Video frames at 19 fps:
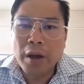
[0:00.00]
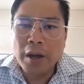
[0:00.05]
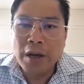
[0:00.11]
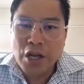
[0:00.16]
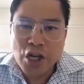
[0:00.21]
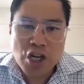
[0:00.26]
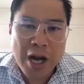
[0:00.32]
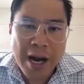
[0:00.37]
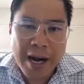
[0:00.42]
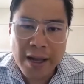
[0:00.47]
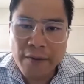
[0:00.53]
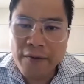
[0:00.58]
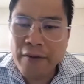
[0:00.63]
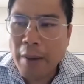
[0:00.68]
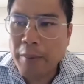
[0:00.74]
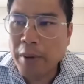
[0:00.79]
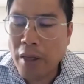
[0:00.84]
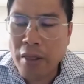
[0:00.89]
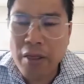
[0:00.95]
initiating
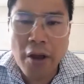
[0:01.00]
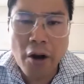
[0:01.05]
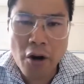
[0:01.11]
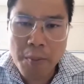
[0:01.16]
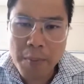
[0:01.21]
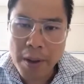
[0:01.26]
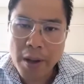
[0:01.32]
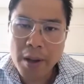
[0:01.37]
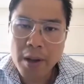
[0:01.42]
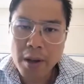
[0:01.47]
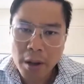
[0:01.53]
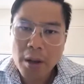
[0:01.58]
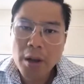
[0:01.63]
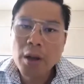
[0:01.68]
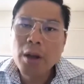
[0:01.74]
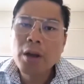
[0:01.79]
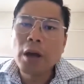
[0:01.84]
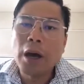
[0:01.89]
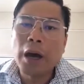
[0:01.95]
pharmacotherapy
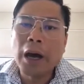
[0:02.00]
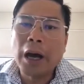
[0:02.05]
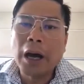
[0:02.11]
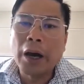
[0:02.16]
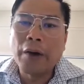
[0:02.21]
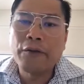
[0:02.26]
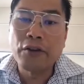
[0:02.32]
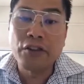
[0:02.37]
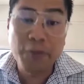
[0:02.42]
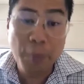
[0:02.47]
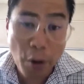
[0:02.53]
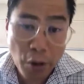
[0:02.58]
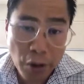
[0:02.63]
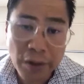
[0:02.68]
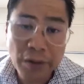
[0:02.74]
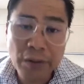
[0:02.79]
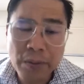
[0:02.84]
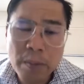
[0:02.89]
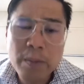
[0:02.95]
for
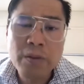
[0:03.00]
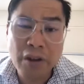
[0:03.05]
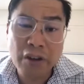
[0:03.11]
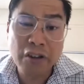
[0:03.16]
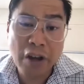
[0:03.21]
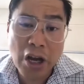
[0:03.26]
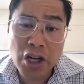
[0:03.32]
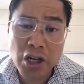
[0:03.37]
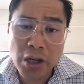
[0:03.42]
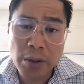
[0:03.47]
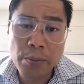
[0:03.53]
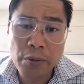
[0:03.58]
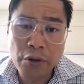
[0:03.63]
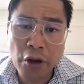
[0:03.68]
smoking cessation.